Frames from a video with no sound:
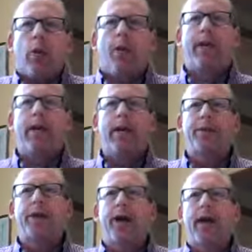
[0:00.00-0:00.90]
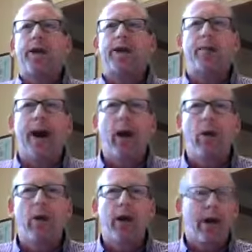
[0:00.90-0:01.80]
We'll meet again
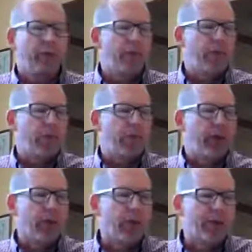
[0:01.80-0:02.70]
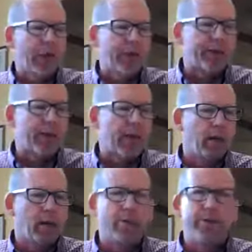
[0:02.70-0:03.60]
tomorrow, uh, finish up our look at
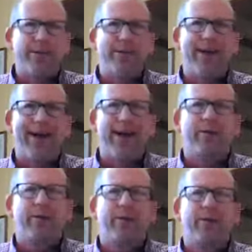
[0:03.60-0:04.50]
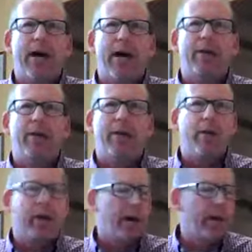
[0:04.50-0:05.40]
uh, Romans 5 5,
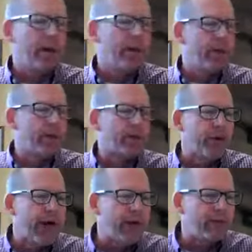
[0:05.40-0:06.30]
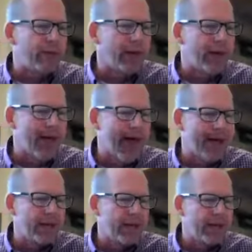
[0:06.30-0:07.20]
Romans 5 uh,
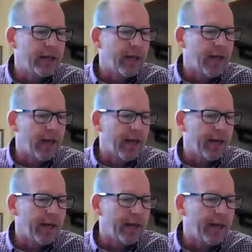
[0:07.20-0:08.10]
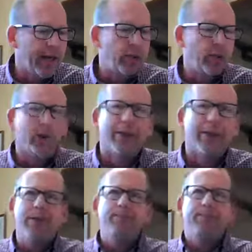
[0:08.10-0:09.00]
9 uh, 9 to
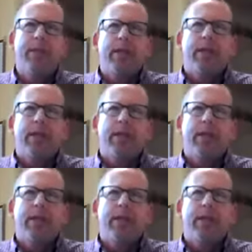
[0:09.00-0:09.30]
11